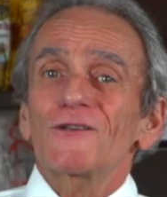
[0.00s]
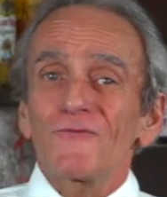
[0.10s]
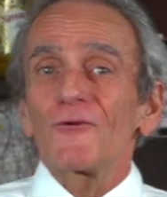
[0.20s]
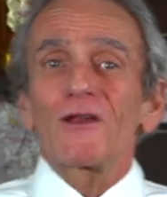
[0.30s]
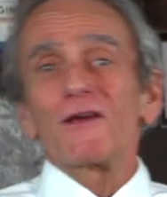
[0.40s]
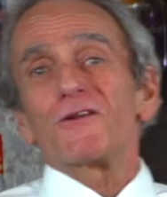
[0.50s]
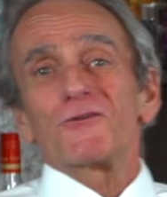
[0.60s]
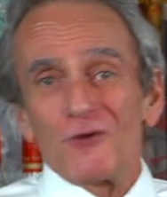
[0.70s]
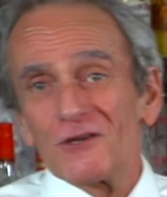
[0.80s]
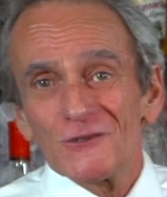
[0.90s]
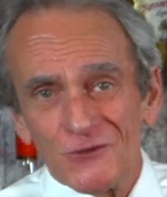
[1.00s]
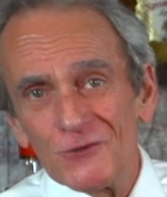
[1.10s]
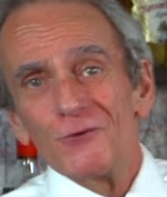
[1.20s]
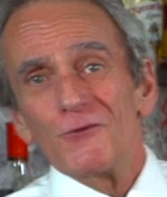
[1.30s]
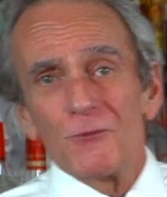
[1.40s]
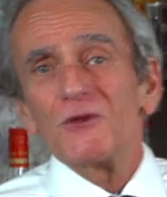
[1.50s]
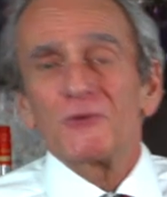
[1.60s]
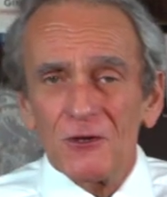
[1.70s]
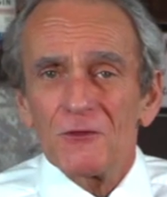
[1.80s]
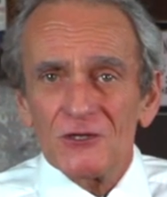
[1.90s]
of related drinks to the
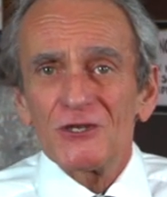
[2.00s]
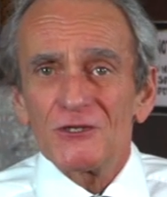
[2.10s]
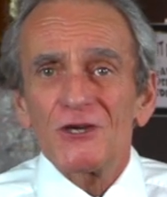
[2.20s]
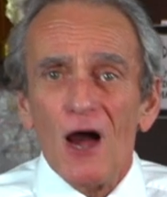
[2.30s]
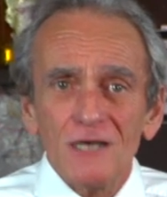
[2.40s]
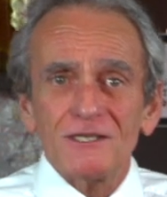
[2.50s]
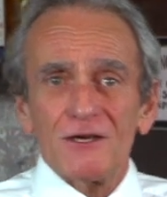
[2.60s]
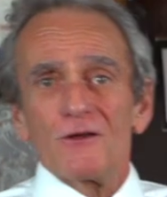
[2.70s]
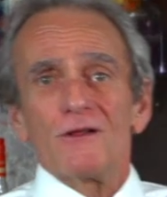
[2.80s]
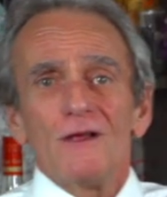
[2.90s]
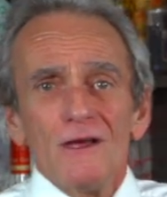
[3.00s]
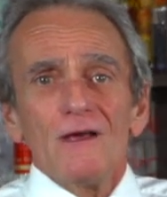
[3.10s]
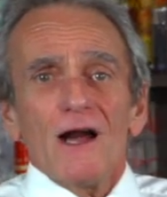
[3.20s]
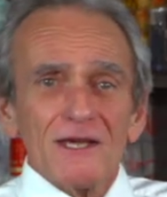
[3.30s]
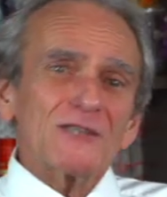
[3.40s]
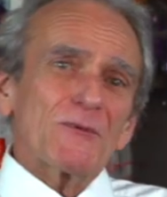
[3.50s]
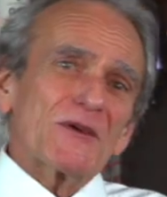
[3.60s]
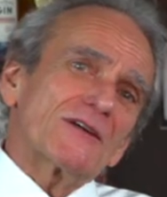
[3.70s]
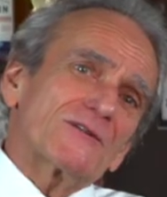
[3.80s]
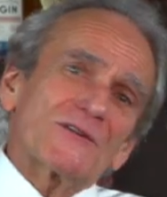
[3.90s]
Between the Sheets cocktail. I guess
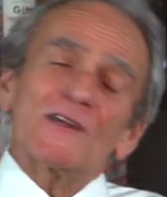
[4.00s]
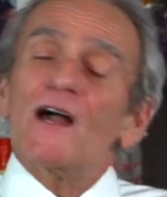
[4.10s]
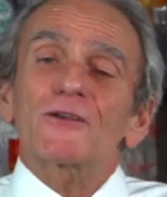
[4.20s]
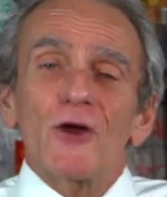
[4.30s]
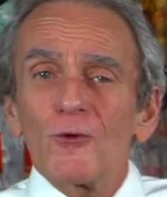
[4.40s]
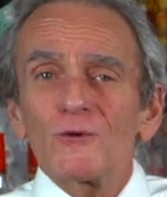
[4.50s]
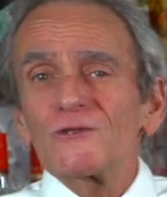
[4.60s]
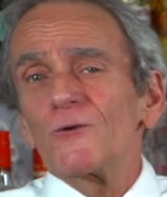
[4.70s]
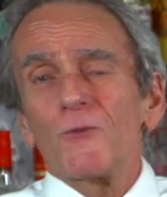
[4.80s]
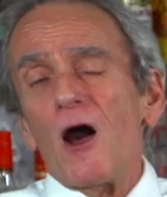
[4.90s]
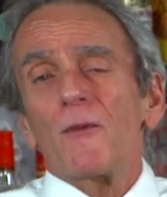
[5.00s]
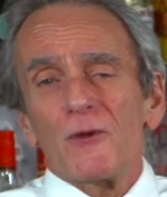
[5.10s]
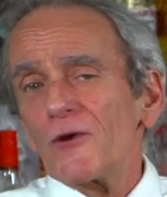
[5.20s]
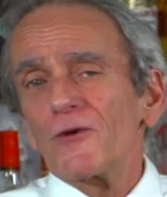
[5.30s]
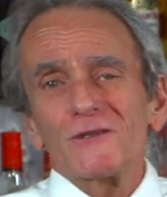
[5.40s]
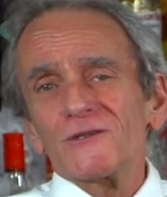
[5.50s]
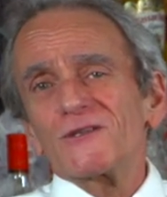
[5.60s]
because the sidecar was so popular, it